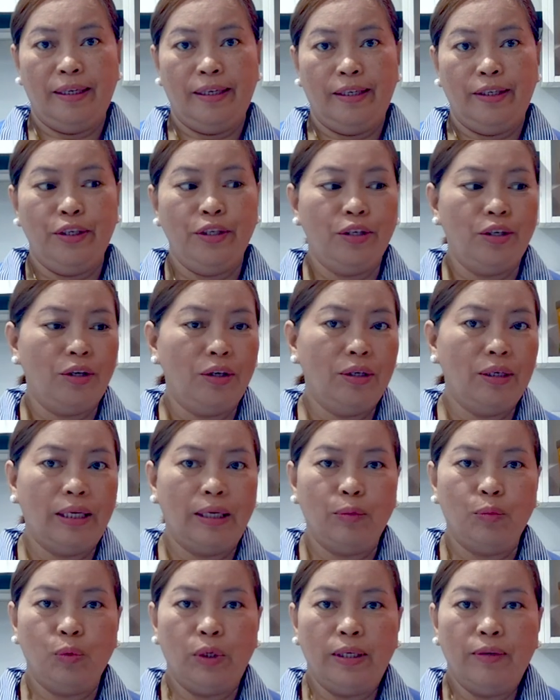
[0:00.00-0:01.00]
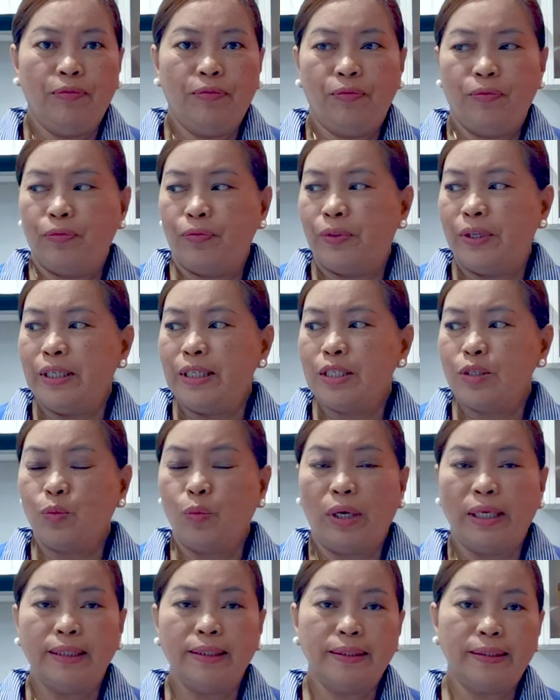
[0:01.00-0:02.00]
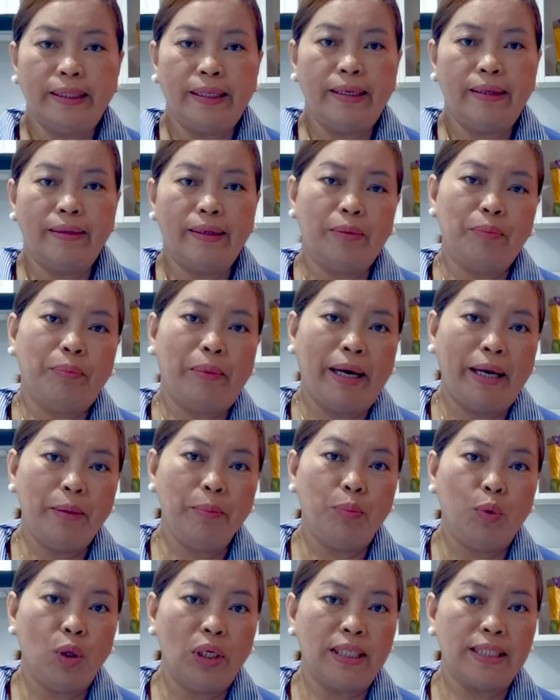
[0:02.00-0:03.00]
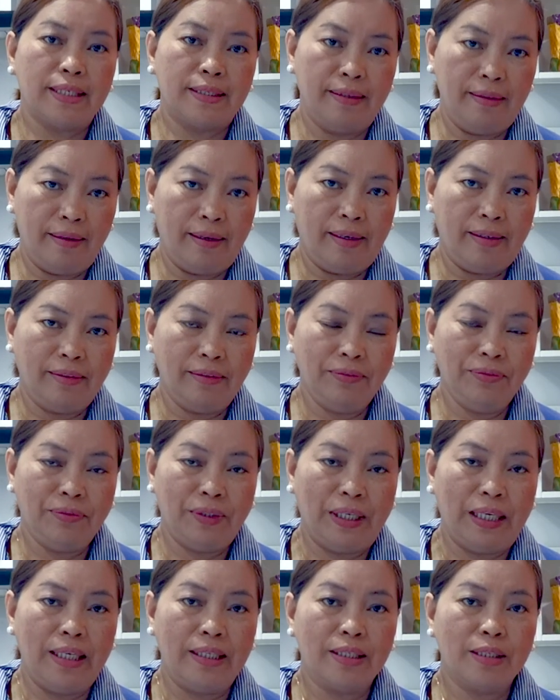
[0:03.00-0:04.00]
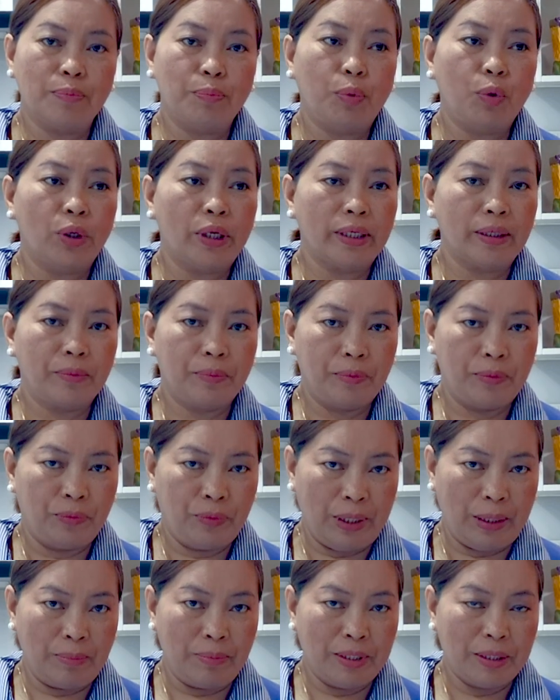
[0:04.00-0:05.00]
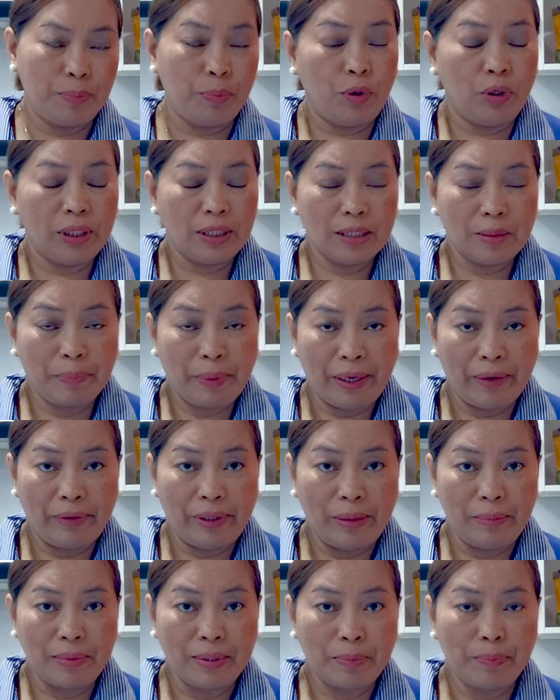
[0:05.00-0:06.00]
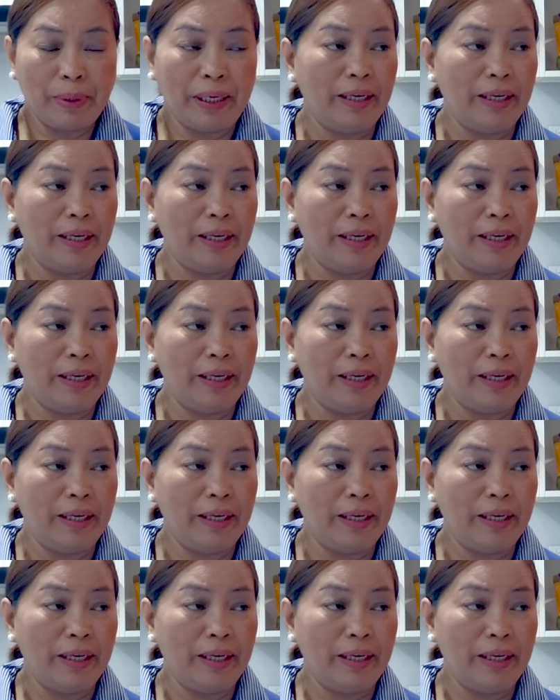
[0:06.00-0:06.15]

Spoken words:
You know, if there's one thing that my boys love, it's pork ribs, pork spare ribs.